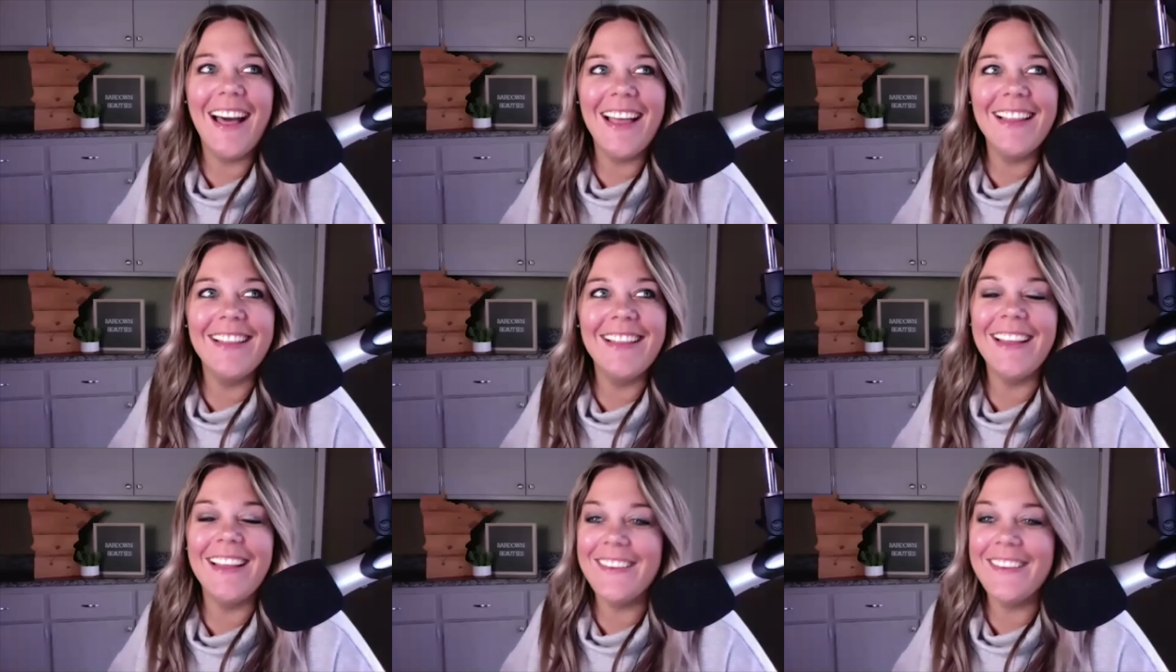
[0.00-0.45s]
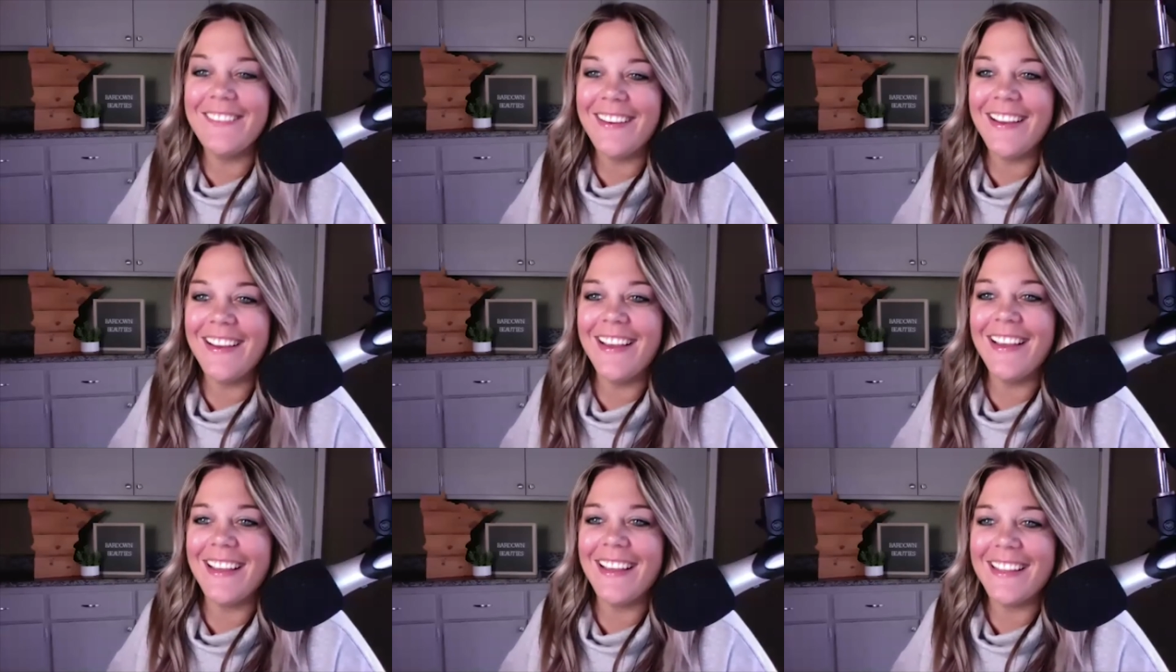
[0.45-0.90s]
like you,
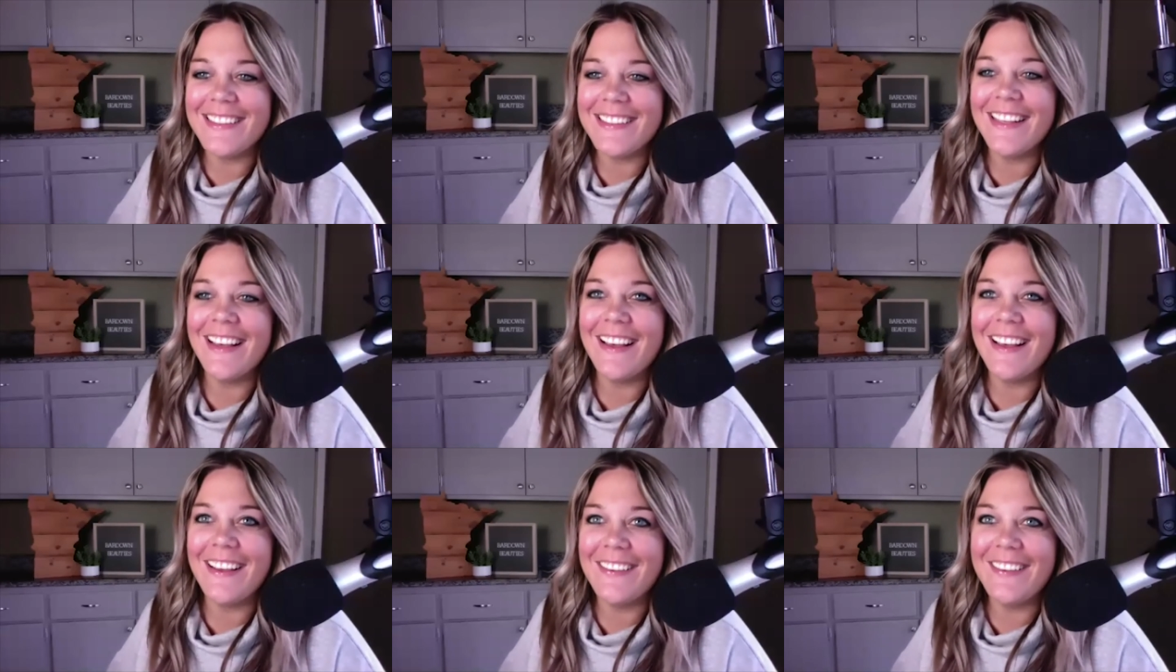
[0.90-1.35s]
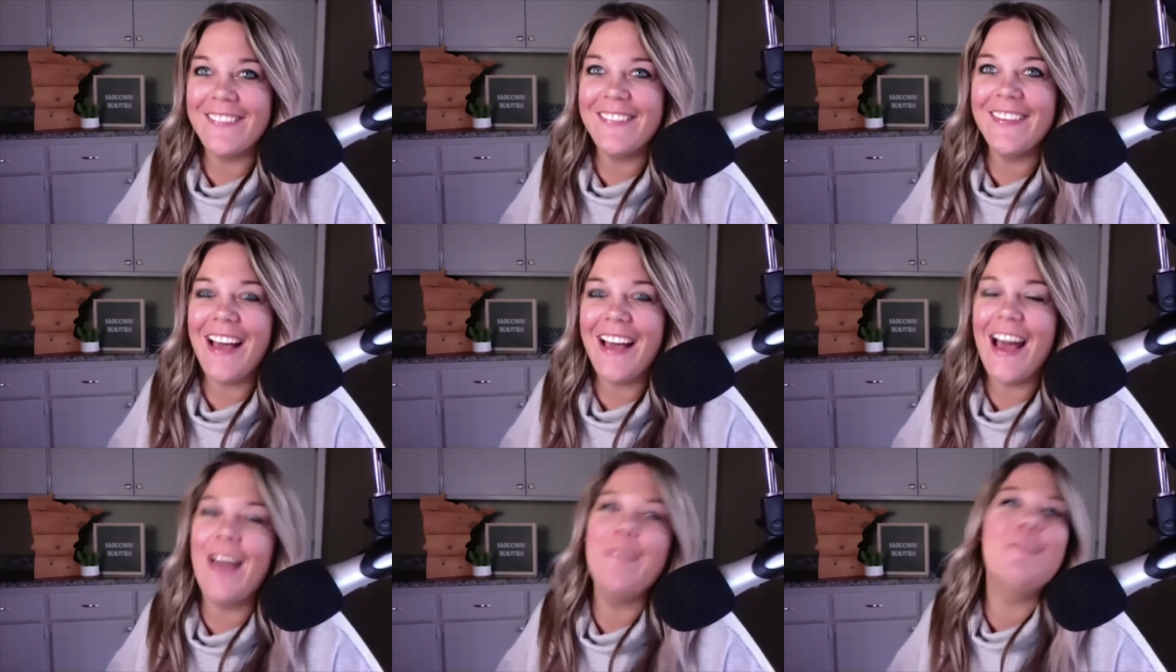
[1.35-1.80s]
Getzlaf.
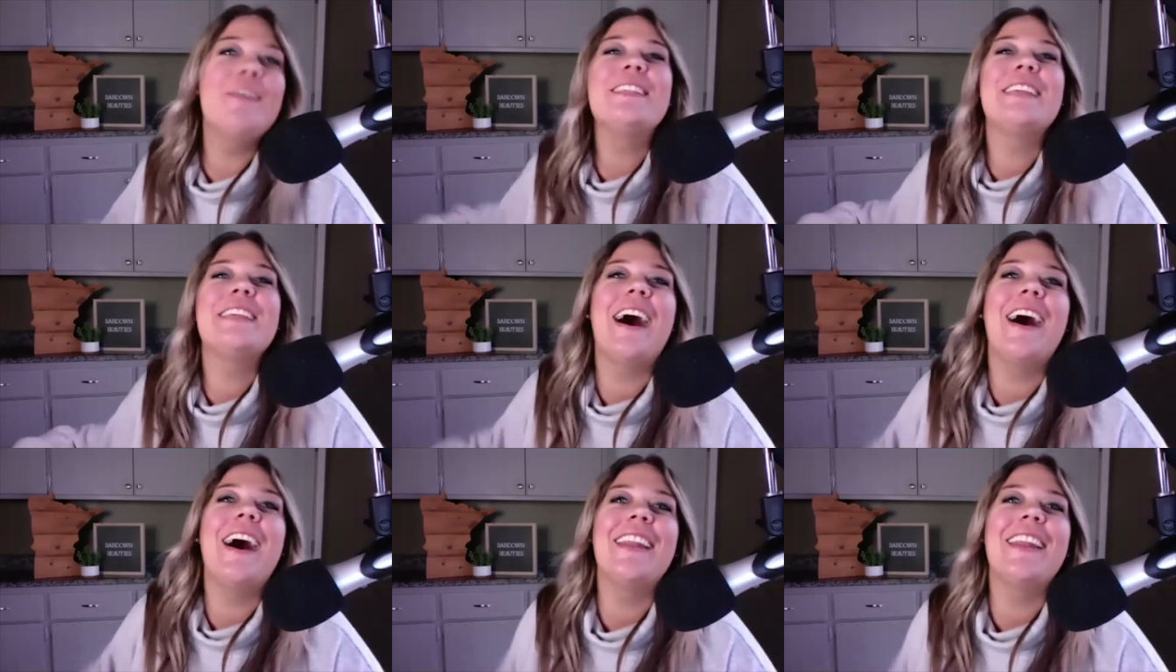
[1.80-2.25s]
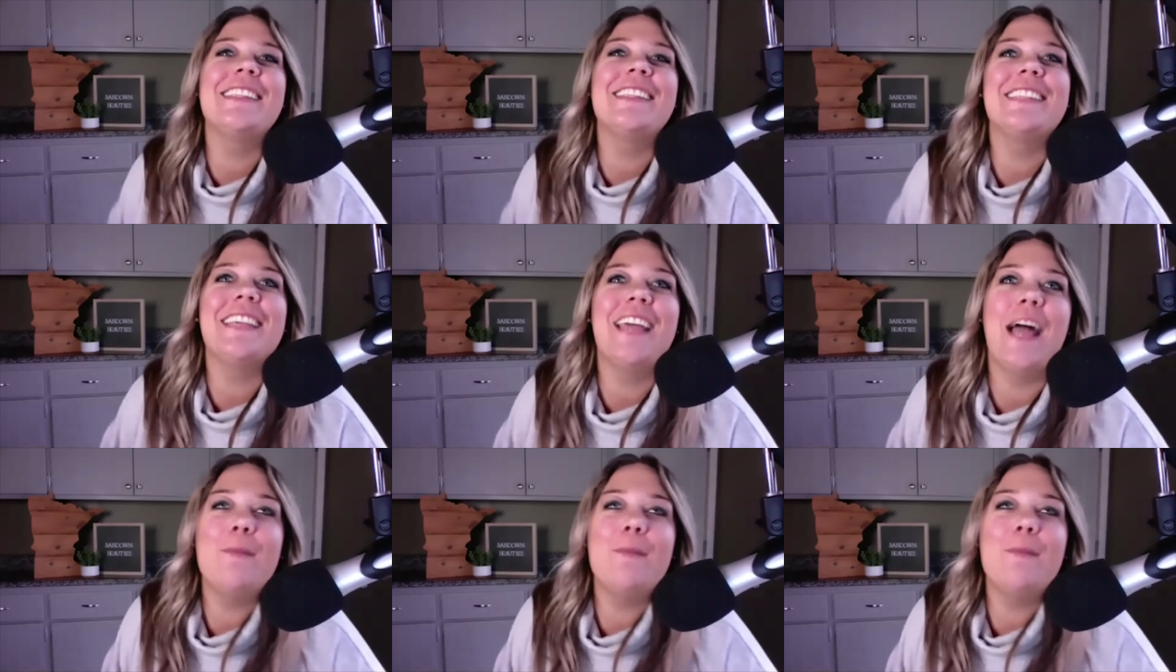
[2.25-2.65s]
You I'm are just trolling. honestly, I'm